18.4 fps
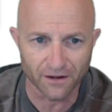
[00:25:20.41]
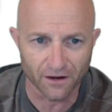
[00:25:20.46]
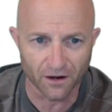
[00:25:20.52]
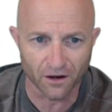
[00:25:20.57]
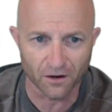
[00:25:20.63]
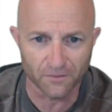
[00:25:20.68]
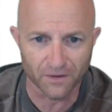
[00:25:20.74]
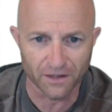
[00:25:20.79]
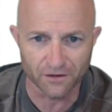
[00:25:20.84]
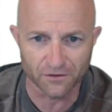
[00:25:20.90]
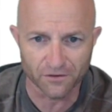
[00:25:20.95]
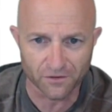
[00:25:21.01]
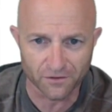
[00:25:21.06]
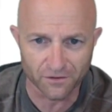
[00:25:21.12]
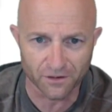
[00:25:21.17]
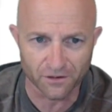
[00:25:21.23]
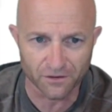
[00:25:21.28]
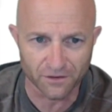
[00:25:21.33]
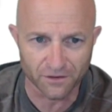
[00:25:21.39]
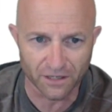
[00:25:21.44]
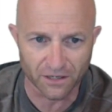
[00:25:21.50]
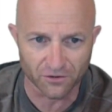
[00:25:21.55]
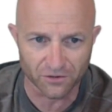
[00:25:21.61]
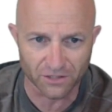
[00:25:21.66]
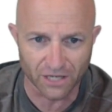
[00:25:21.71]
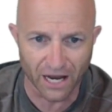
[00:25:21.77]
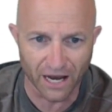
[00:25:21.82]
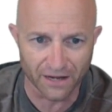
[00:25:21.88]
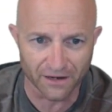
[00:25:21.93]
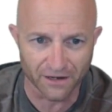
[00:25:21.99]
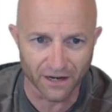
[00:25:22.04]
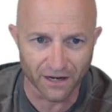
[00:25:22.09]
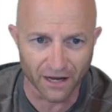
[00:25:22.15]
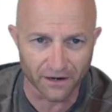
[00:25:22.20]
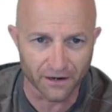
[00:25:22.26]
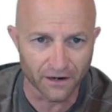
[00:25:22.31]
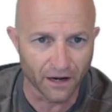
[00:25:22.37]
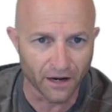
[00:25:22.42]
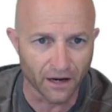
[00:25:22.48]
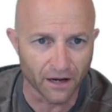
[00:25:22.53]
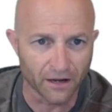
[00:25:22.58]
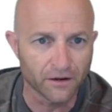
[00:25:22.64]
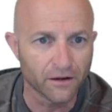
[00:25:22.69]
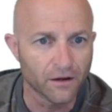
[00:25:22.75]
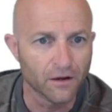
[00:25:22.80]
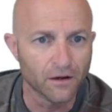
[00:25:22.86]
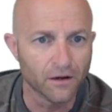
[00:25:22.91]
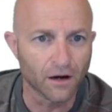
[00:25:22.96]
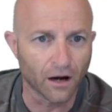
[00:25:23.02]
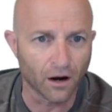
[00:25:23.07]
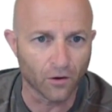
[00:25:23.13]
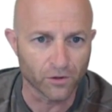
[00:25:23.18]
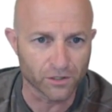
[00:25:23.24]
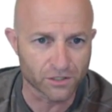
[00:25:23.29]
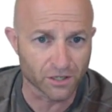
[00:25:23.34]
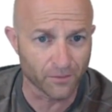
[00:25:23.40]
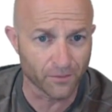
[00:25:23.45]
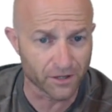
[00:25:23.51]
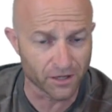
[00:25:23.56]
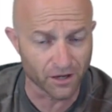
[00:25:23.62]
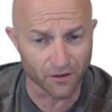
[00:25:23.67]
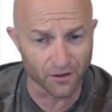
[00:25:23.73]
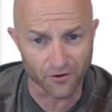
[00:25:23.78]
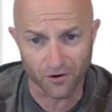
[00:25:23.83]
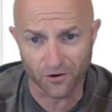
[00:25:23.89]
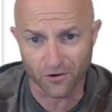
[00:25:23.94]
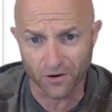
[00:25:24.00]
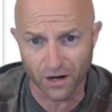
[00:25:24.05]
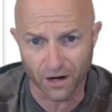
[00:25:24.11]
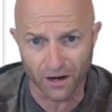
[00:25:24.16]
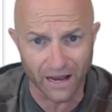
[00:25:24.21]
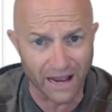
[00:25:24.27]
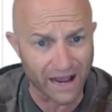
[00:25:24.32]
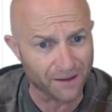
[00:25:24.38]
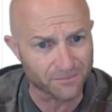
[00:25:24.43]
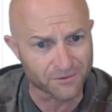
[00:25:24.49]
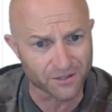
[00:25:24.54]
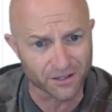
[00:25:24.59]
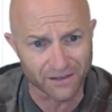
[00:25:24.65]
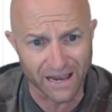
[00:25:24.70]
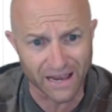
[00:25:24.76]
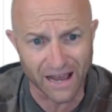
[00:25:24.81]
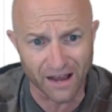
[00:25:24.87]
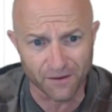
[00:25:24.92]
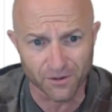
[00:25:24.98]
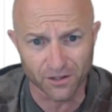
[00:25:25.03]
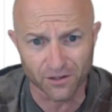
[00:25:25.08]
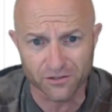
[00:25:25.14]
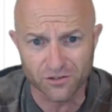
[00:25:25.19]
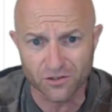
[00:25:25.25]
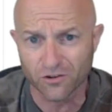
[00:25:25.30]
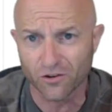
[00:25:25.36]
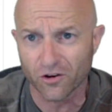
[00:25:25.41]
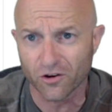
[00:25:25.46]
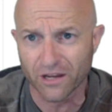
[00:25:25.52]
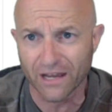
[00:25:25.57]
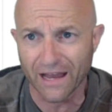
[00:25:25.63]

And then it goes on and on and on with some of the other apps that they have. But let's look